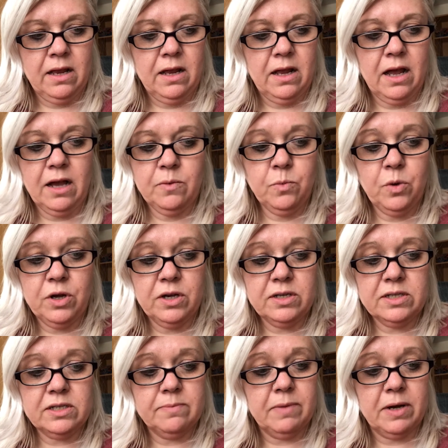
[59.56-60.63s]
"At
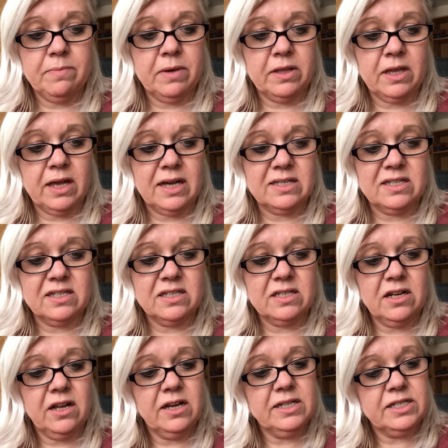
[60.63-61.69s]
worst, my mother has a
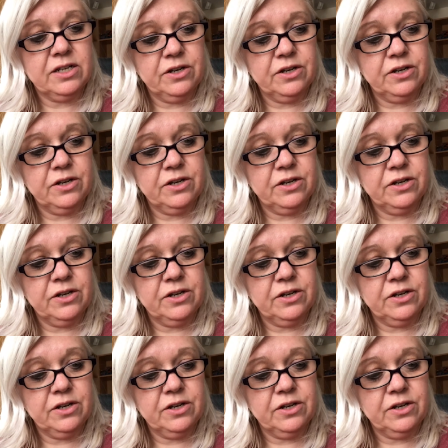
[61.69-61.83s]
slight